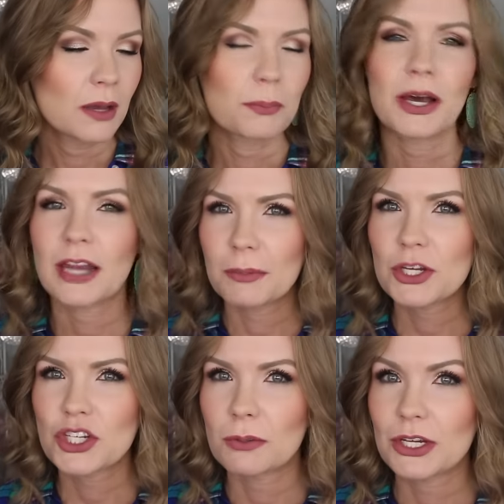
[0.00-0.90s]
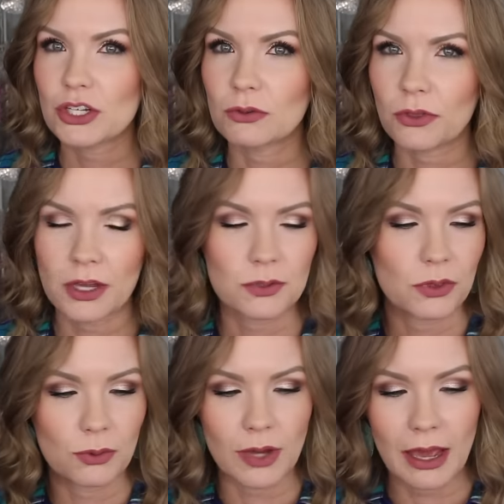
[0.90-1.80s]
But I'm going to share my general thoughts
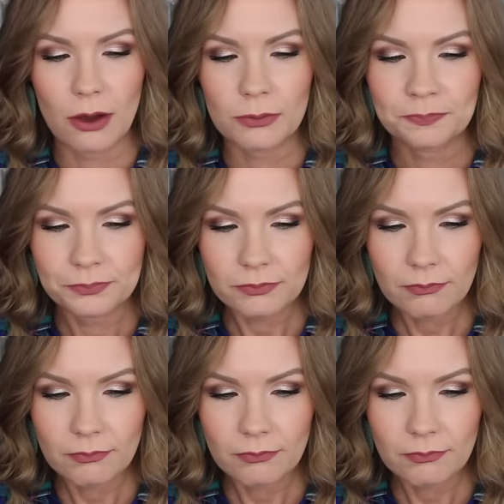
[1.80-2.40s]
with you now.